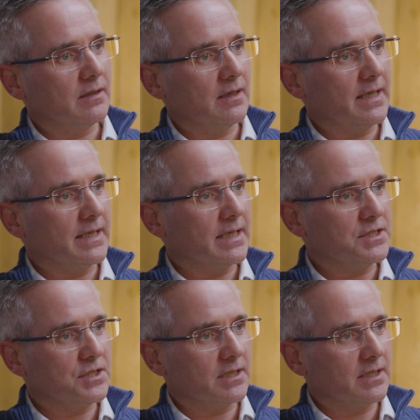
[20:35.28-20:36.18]

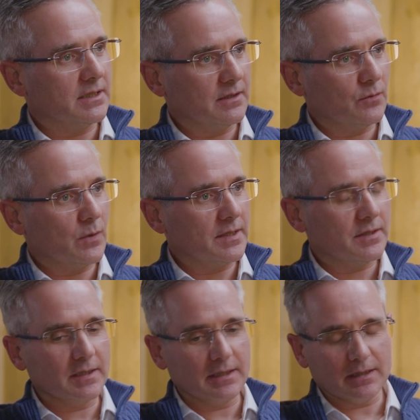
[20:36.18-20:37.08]
engaging in the way
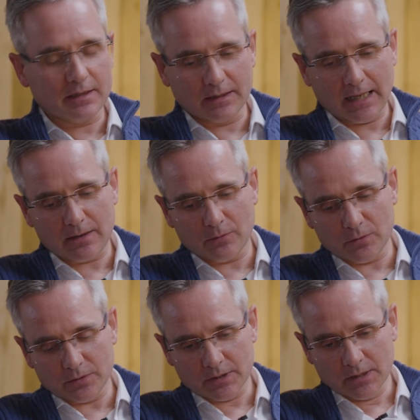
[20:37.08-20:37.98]
that it
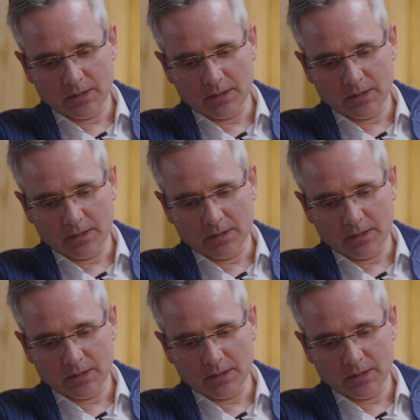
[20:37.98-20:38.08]
allowed